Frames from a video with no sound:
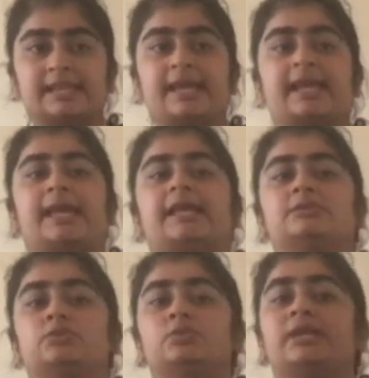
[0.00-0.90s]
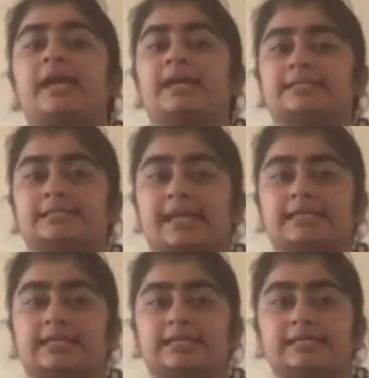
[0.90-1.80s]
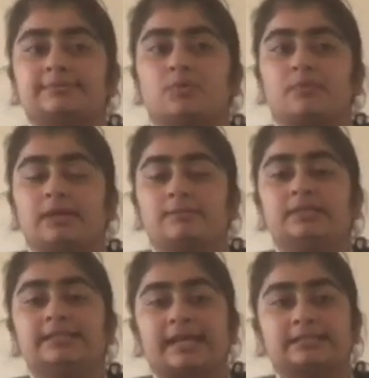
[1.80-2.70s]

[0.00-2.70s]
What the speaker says: and to the extent it is probable that